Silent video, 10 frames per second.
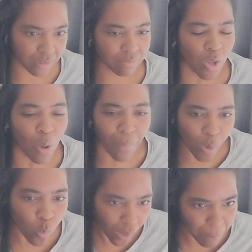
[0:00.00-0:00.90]
about
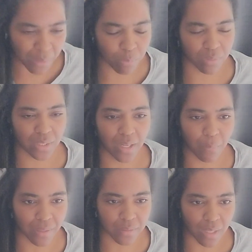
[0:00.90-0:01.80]
what people think
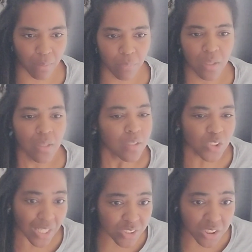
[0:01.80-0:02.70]
about them.
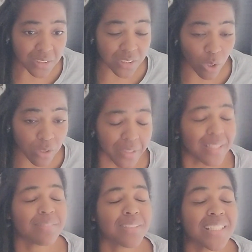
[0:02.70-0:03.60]
Judge Lynn Toler
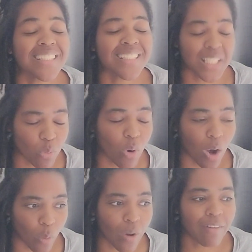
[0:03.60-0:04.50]
gives
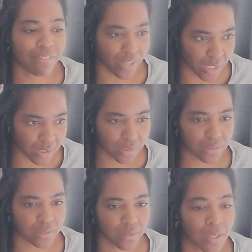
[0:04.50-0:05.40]
zero fucks.
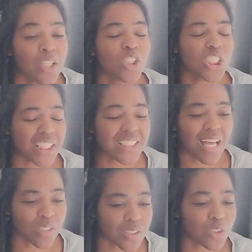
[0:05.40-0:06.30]
She
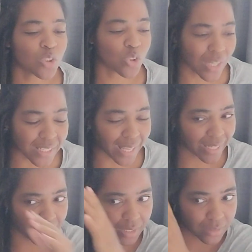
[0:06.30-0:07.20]
tells it straight like it
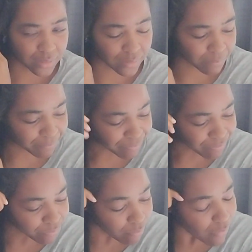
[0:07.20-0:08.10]
is.
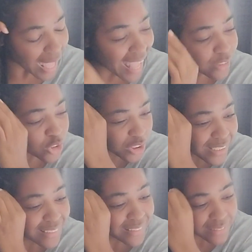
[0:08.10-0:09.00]
And she
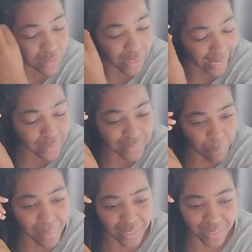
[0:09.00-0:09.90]
is like
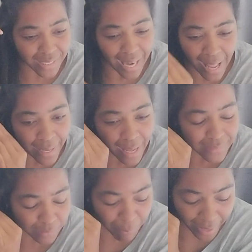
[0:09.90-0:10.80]
somebody that I
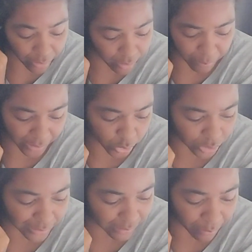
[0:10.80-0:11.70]
aspire to be. She's
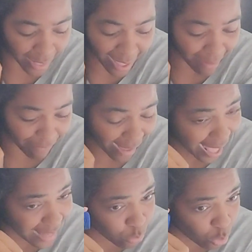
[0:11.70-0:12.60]
so, if I had a role